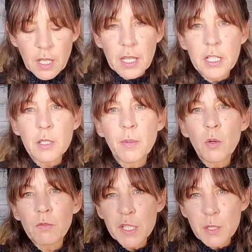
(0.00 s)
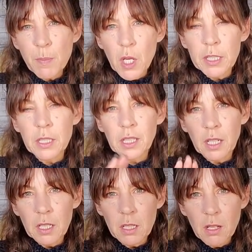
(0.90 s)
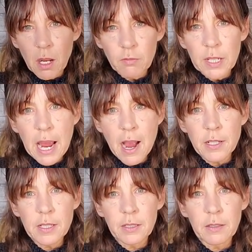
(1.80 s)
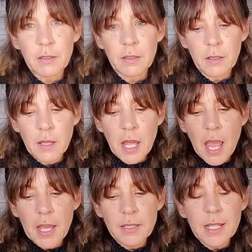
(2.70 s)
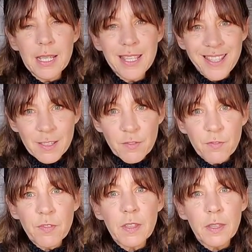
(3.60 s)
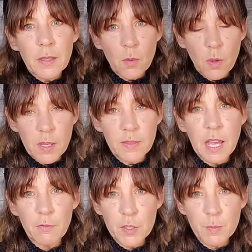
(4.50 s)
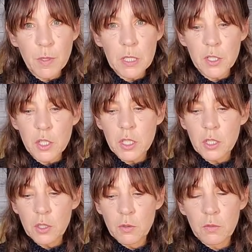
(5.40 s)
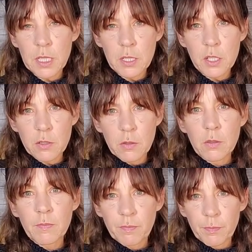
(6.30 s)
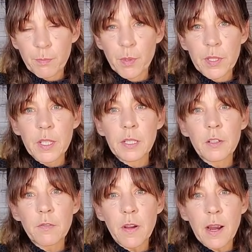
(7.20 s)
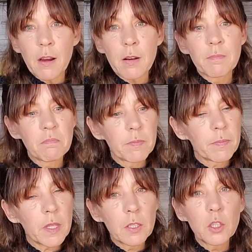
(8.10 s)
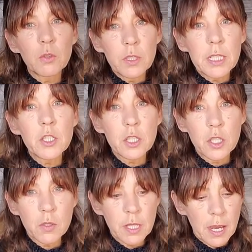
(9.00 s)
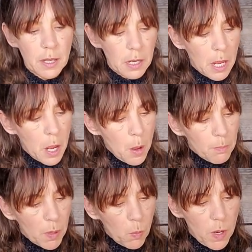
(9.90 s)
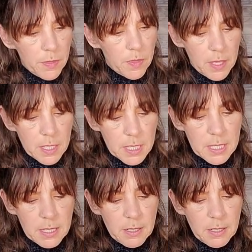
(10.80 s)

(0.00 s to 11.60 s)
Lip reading: It's about responding, not reacting. And if in that response you need to breathe a little fire, then you need to do that. But with this